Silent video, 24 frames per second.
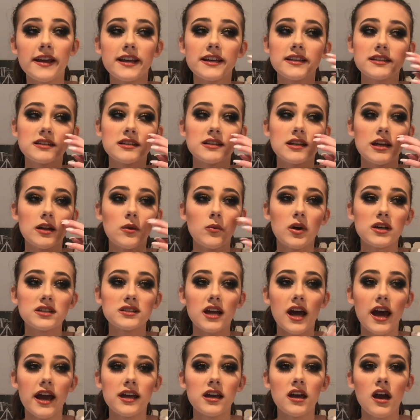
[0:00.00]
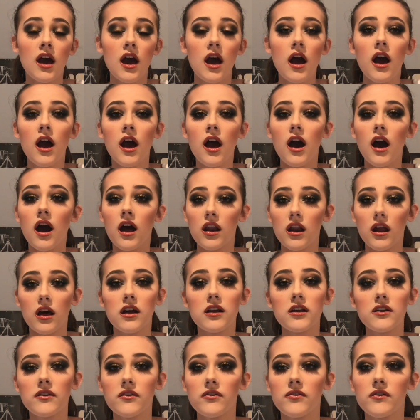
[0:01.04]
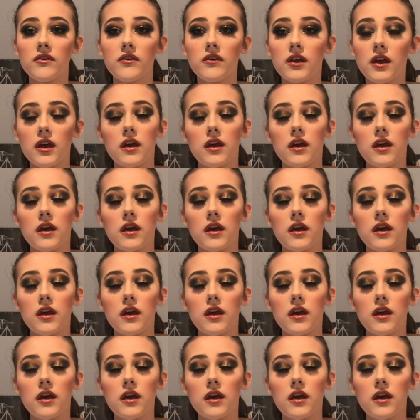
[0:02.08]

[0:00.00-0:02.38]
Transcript: It was like a lot of